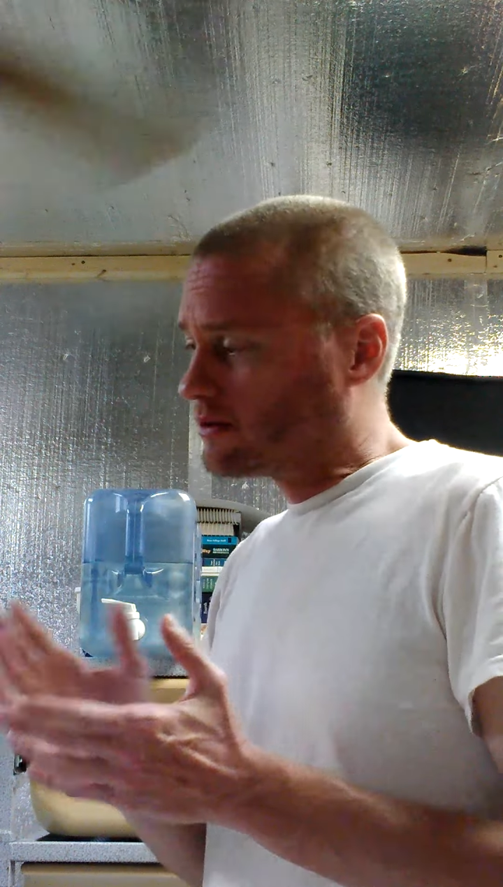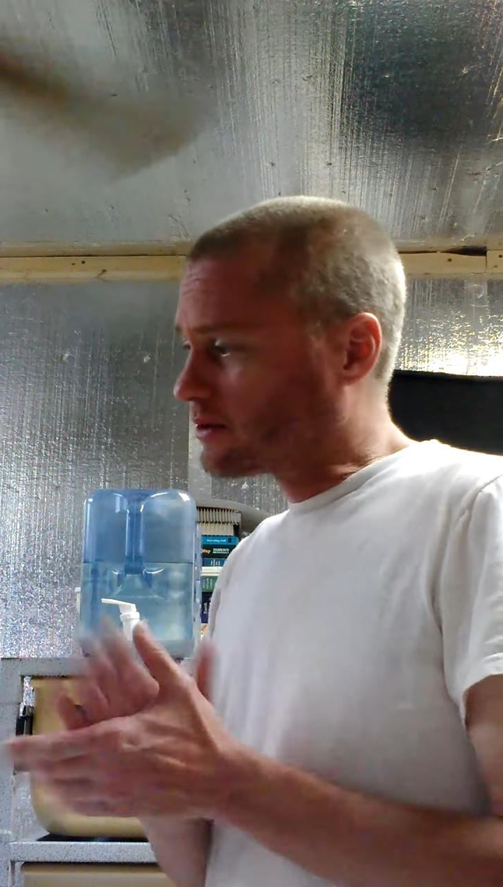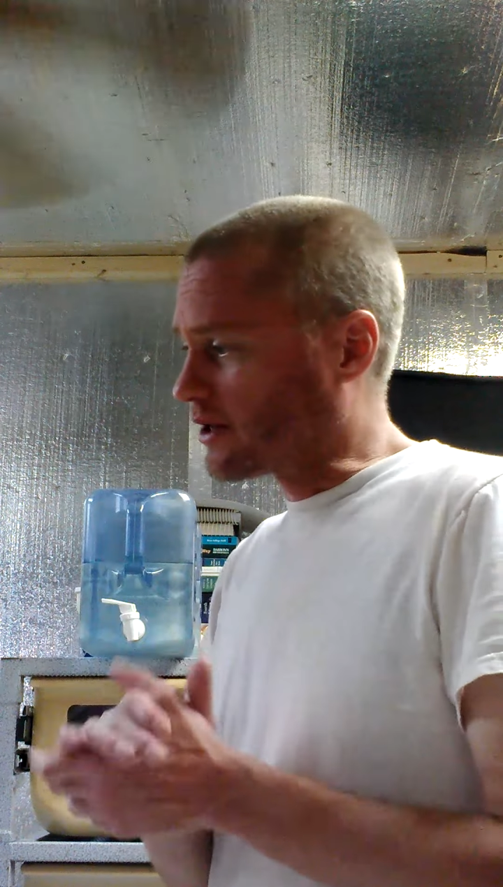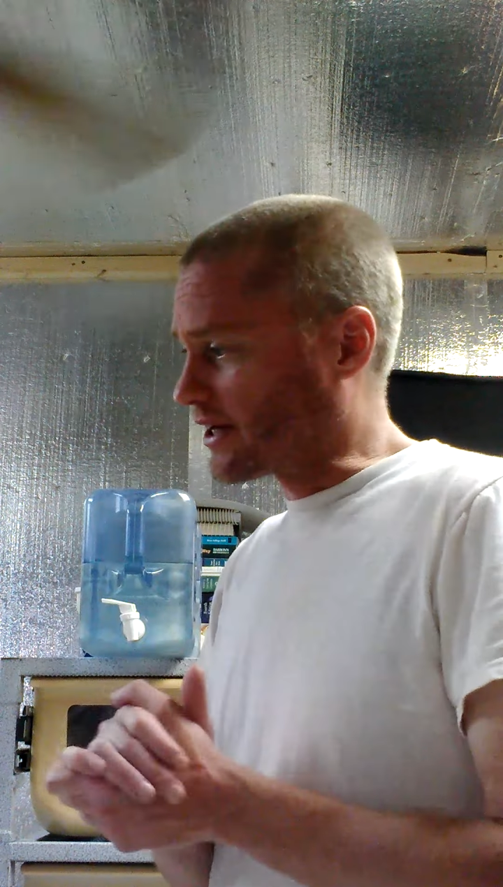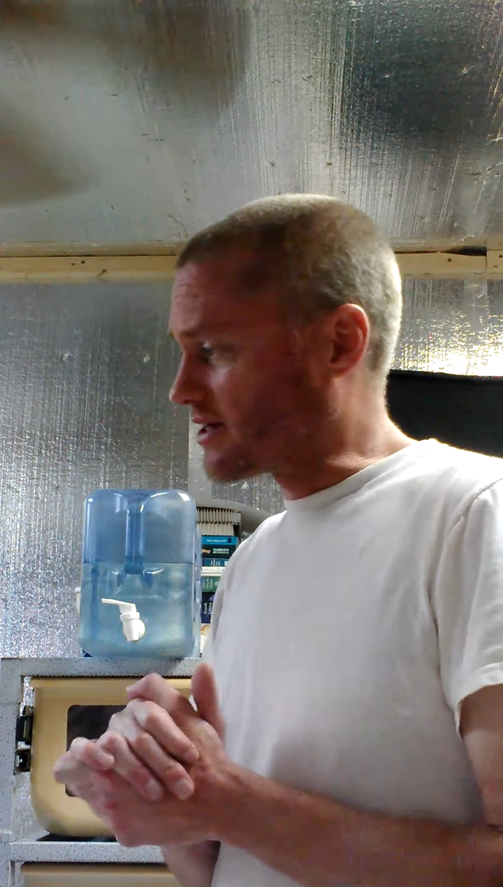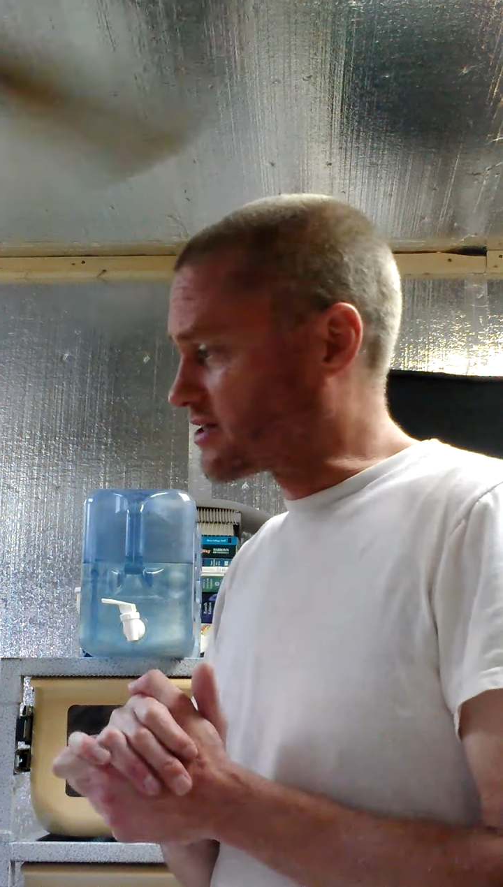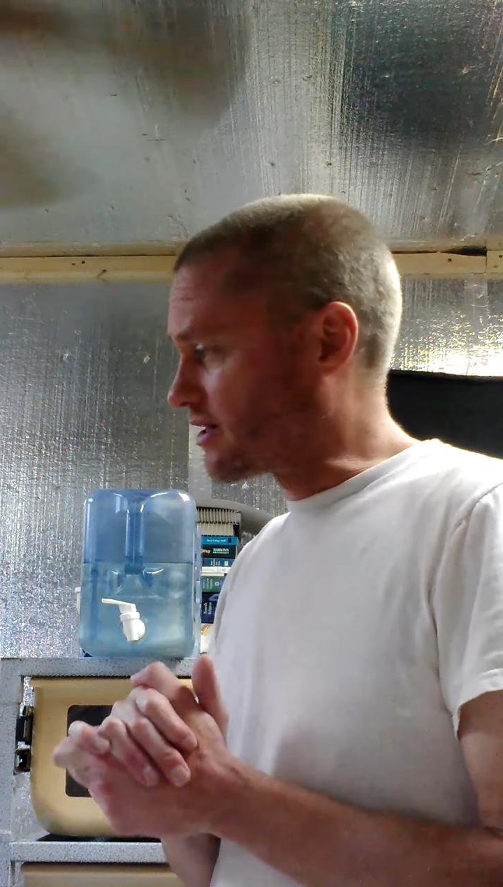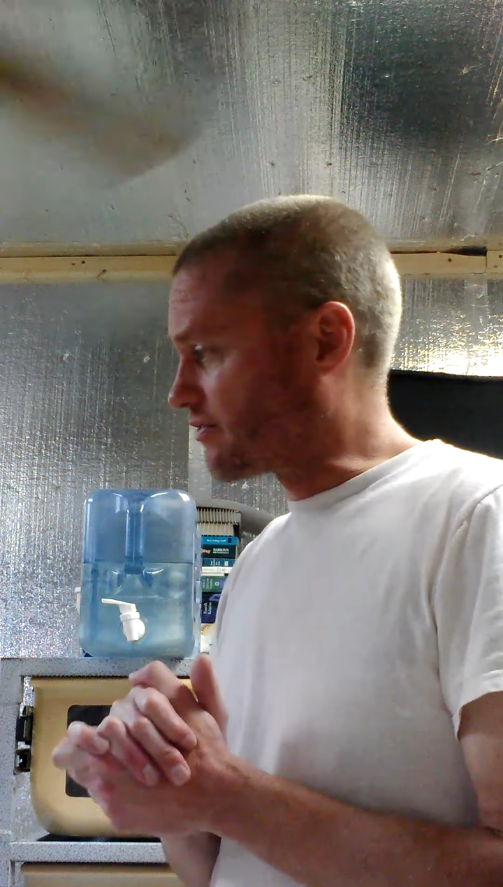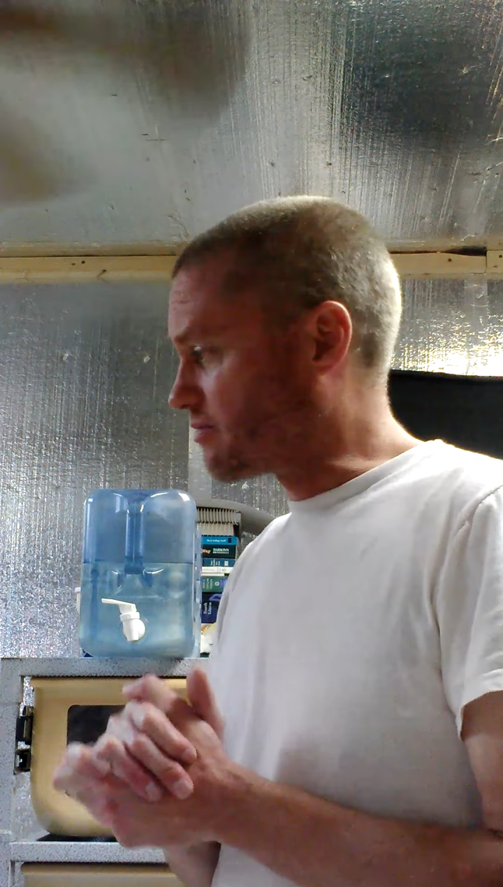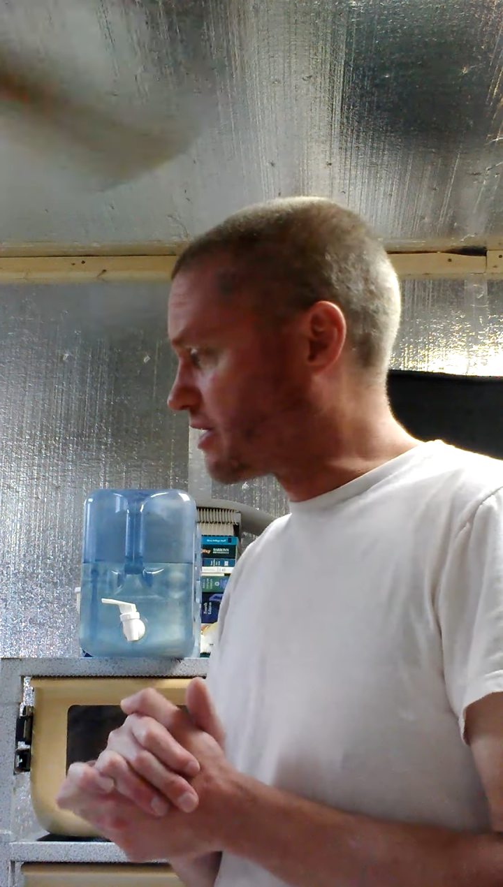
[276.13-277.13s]
And like I said,
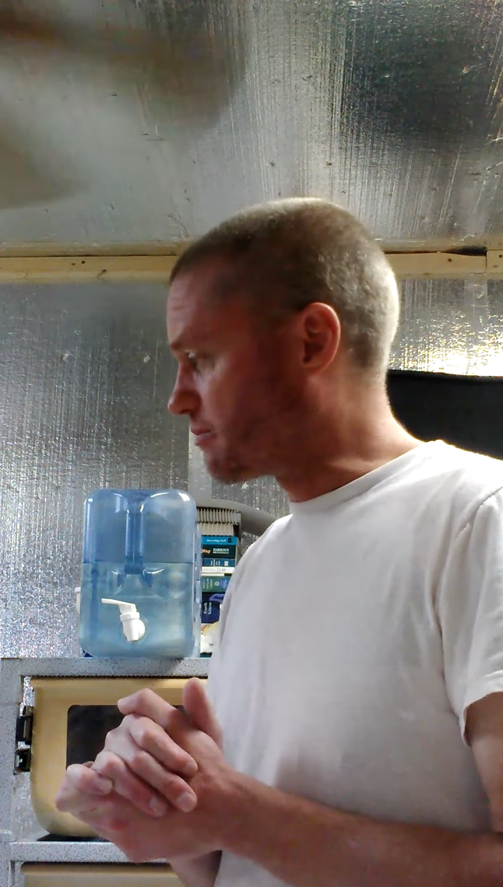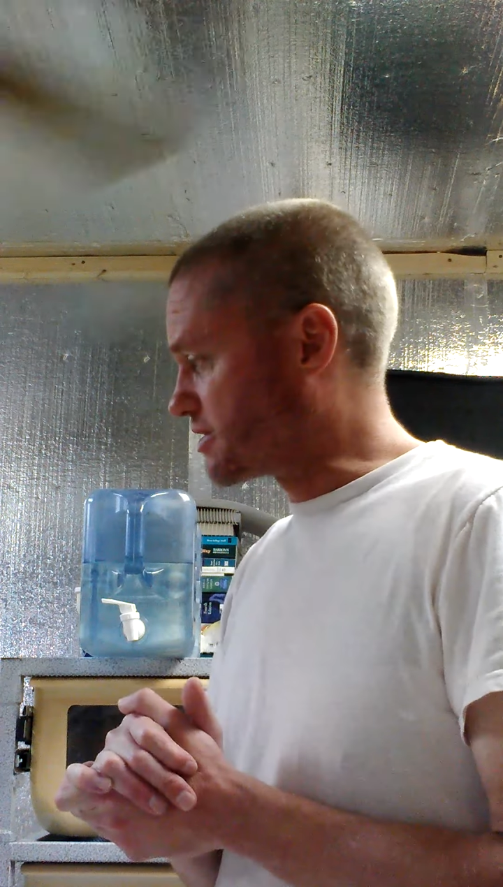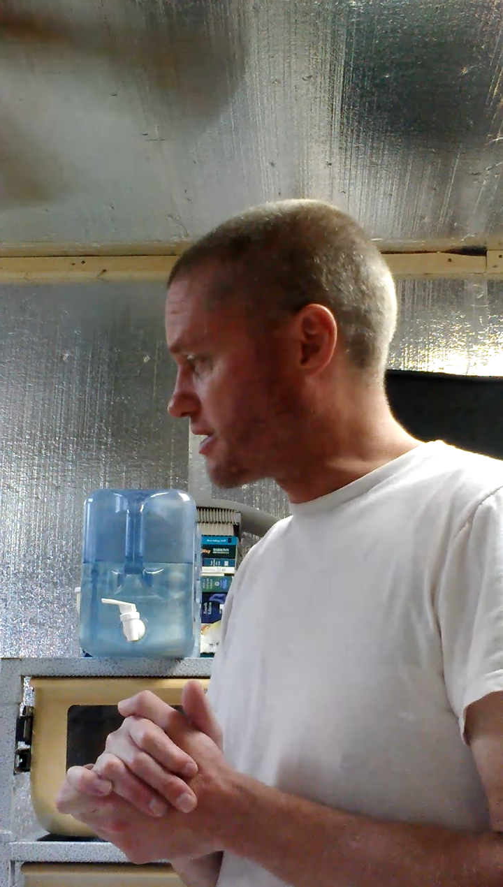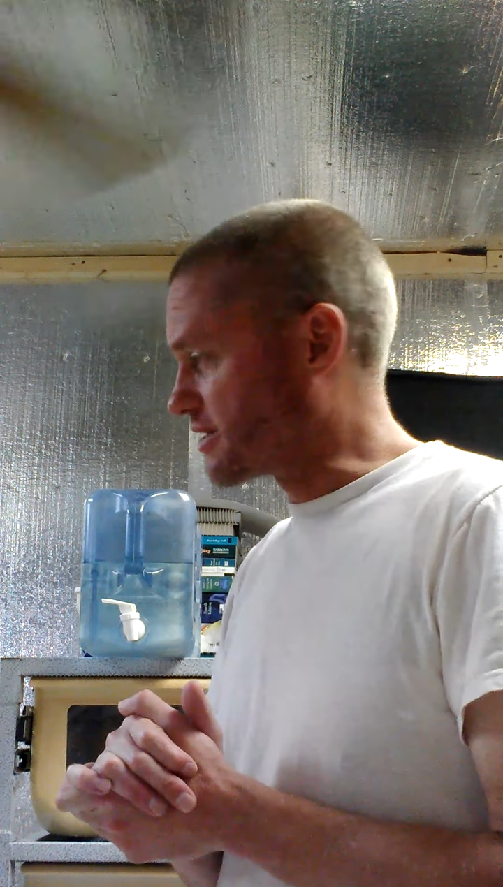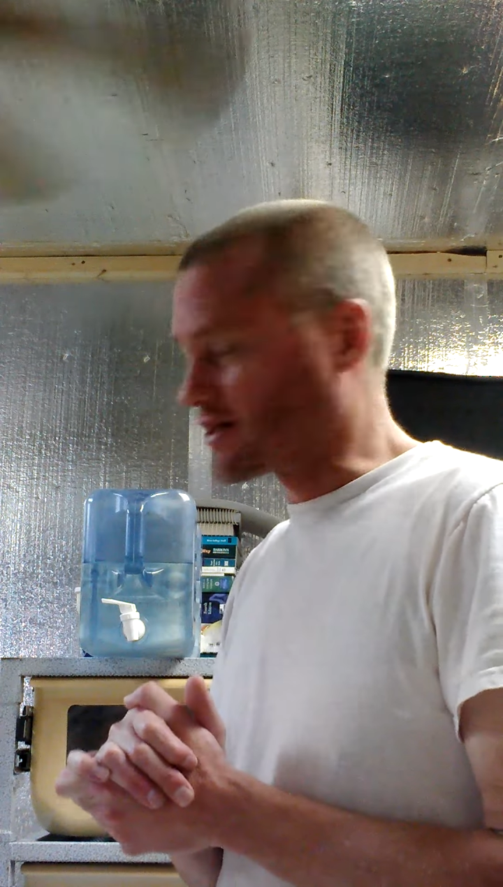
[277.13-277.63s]
if I make mistakes,